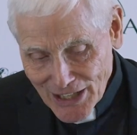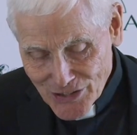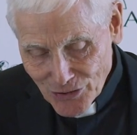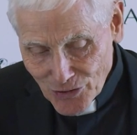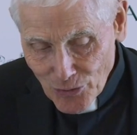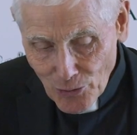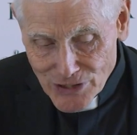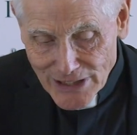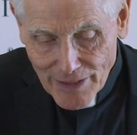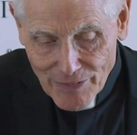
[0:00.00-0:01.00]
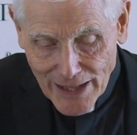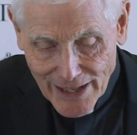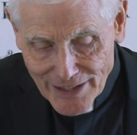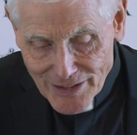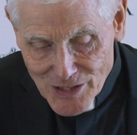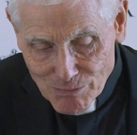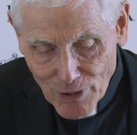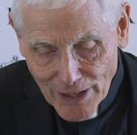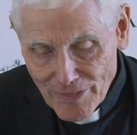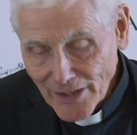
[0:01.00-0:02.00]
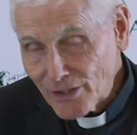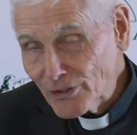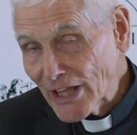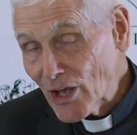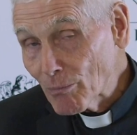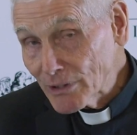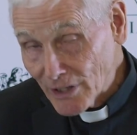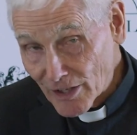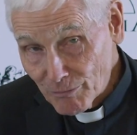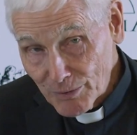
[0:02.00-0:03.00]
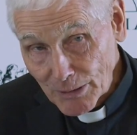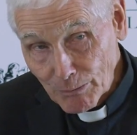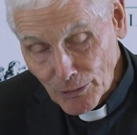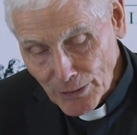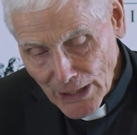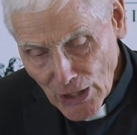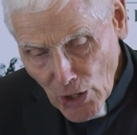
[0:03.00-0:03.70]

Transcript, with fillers: So quotes like that in this book, I think, are going to help a lot of people